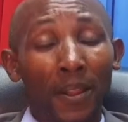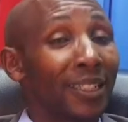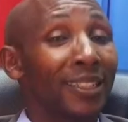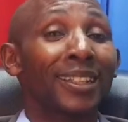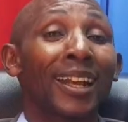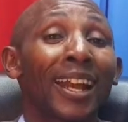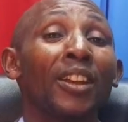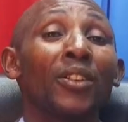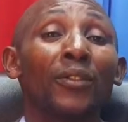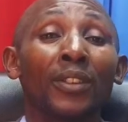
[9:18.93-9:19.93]
That is the
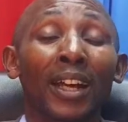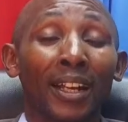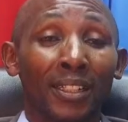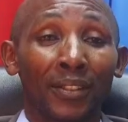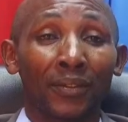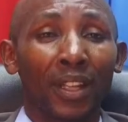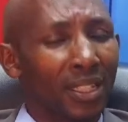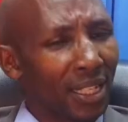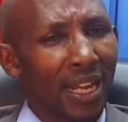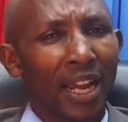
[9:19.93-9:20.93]
kind of narrative,
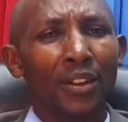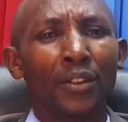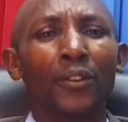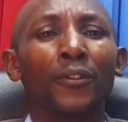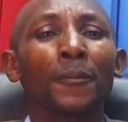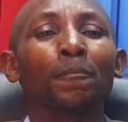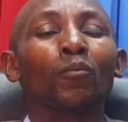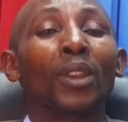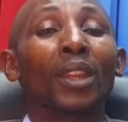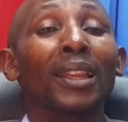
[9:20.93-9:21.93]
that's the kind of
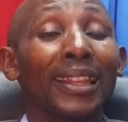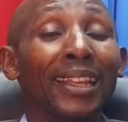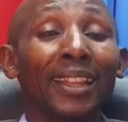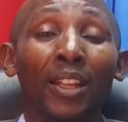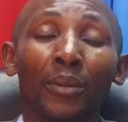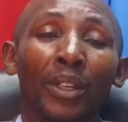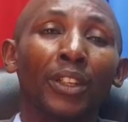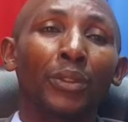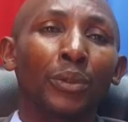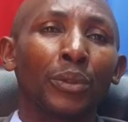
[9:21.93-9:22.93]
thing that we
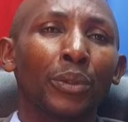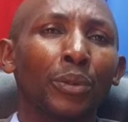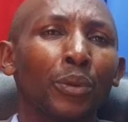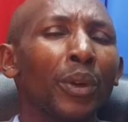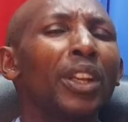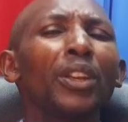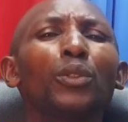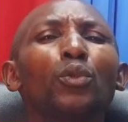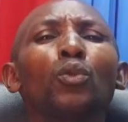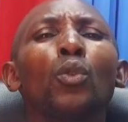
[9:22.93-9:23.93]
need to do. We
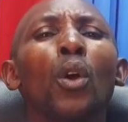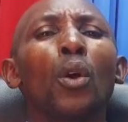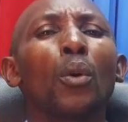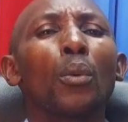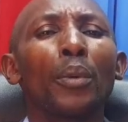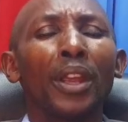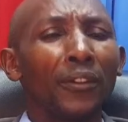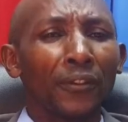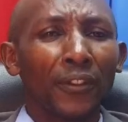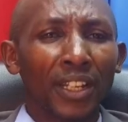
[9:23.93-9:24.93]
need to
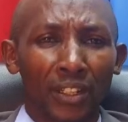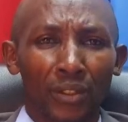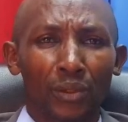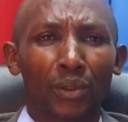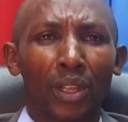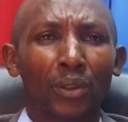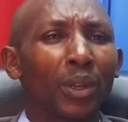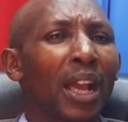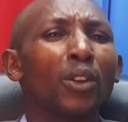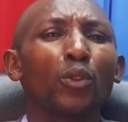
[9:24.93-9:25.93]
invest so that
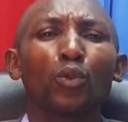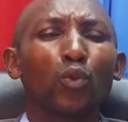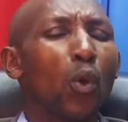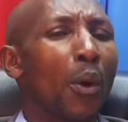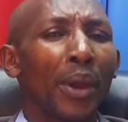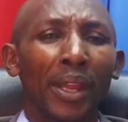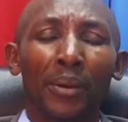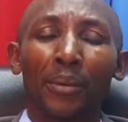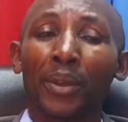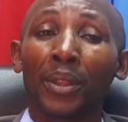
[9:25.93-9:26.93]
we can do
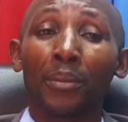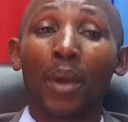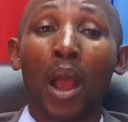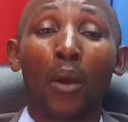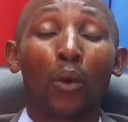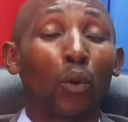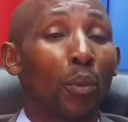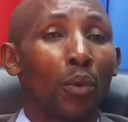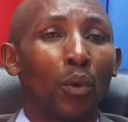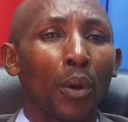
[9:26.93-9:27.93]
away with
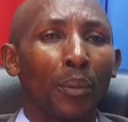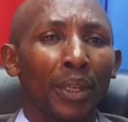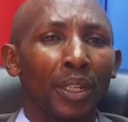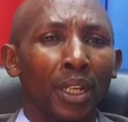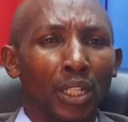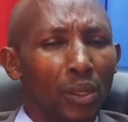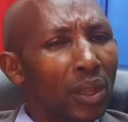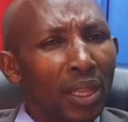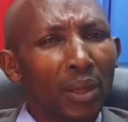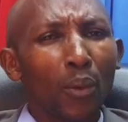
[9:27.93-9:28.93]
global warming,
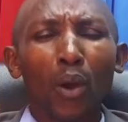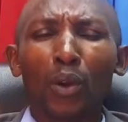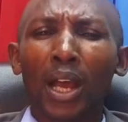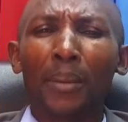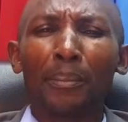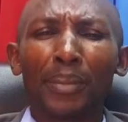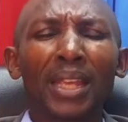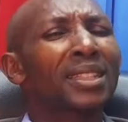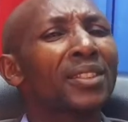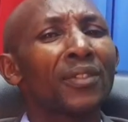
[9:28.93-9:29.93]
so that the world can
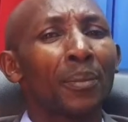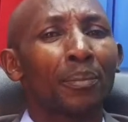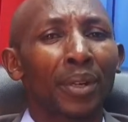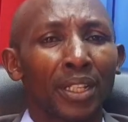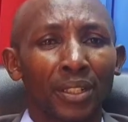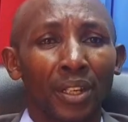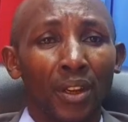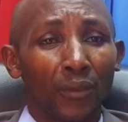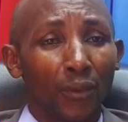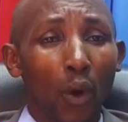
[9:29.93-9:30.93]
be a safer place
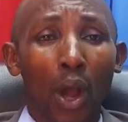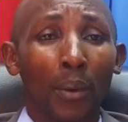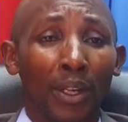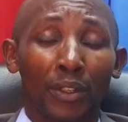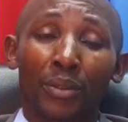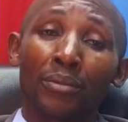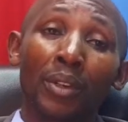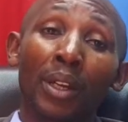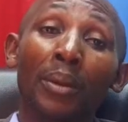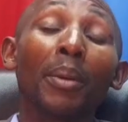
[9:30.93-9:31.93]
for our
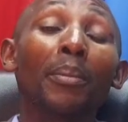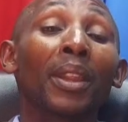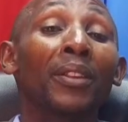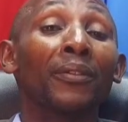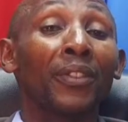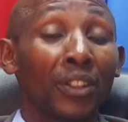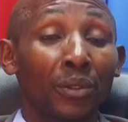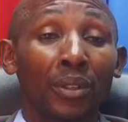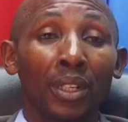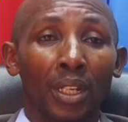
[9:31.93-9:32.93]
children. Remember, the
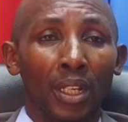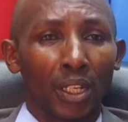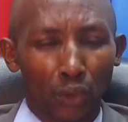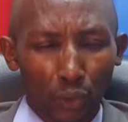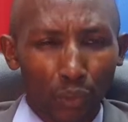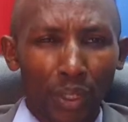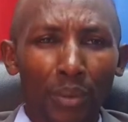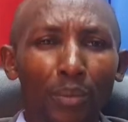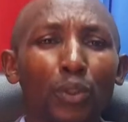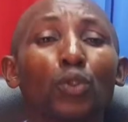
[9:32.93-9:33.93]
vision is to
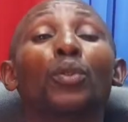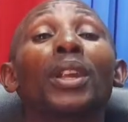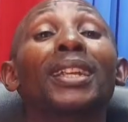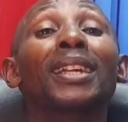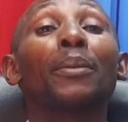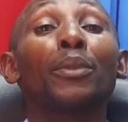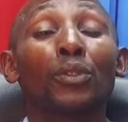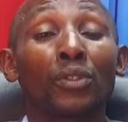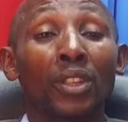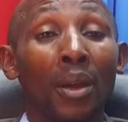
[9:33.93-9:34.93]
be able to create a
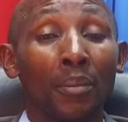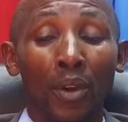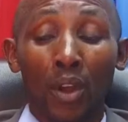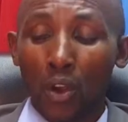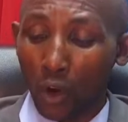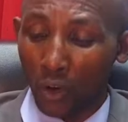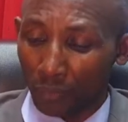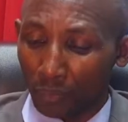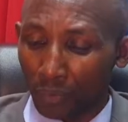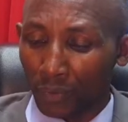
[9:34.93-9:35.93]
museum
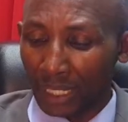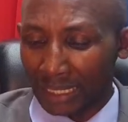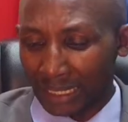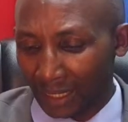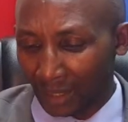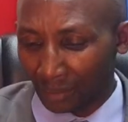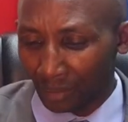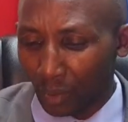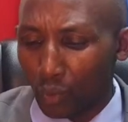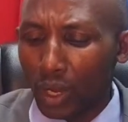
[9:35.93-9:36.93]
of poverty.
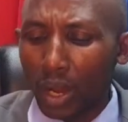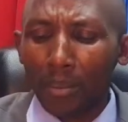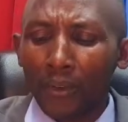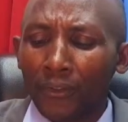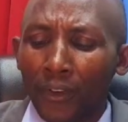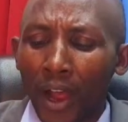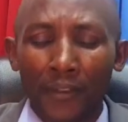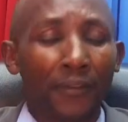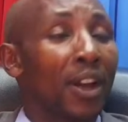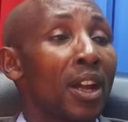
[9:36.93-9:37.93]
Rule number
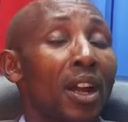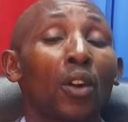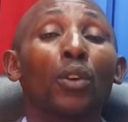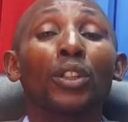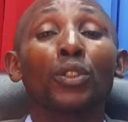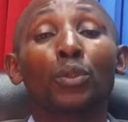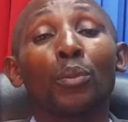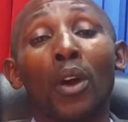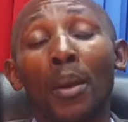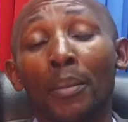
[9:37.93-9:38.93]
5, according
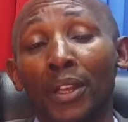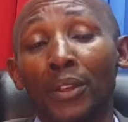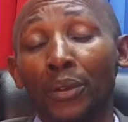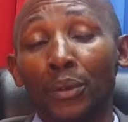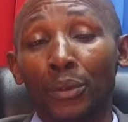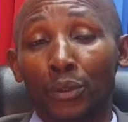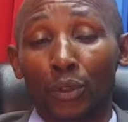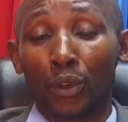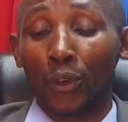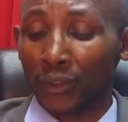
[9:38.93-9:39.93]
to Muhammad
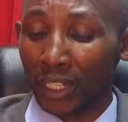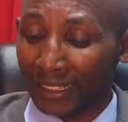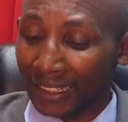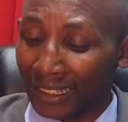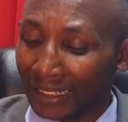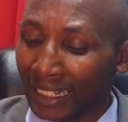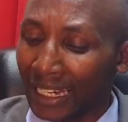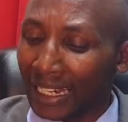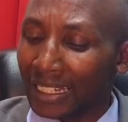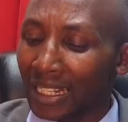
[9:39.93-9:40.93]
Yunus, of success
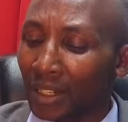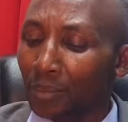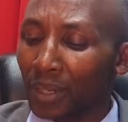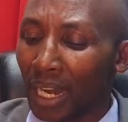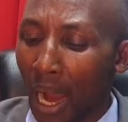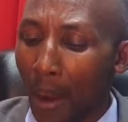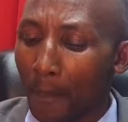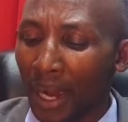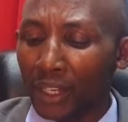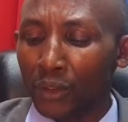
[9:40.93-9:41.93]
is that
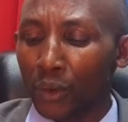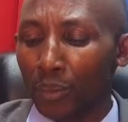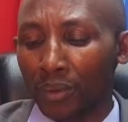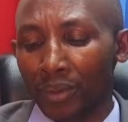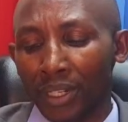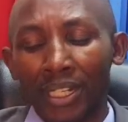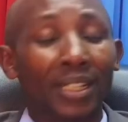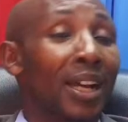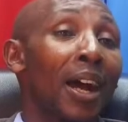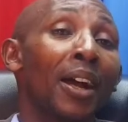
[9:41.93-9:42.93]
become a job
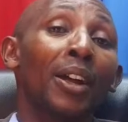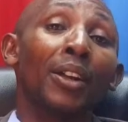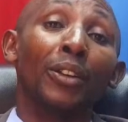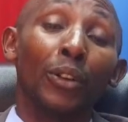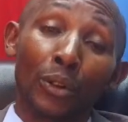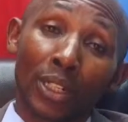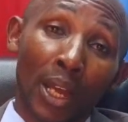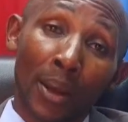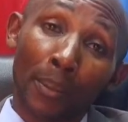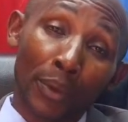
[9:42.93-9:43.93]
creator, not
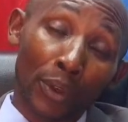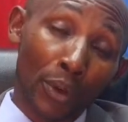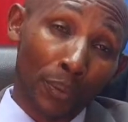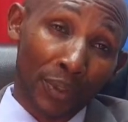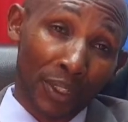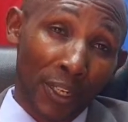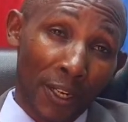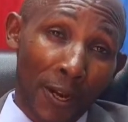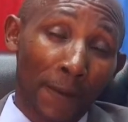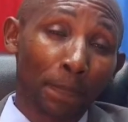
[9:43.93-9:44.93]
a job
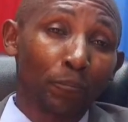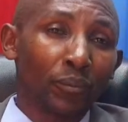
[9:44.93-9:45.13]
seeker.